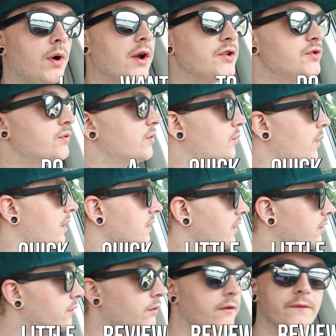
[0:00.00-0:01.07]
want to do a quick
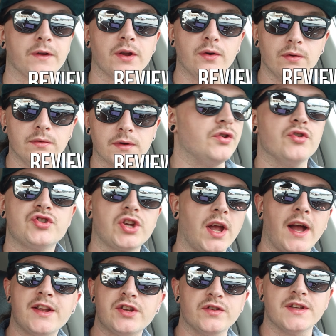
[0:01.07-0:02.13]
little review. Usually
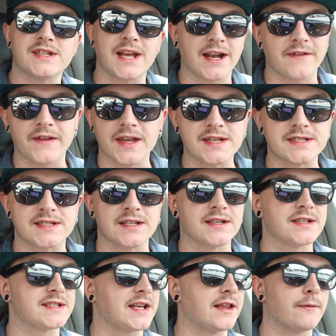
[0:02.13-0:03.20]
I do these kind of things
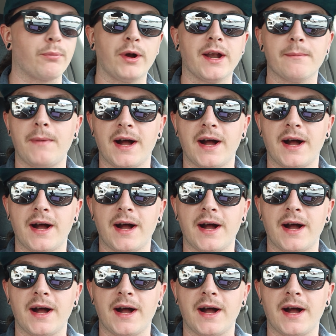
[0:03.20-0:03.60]
to celebrate a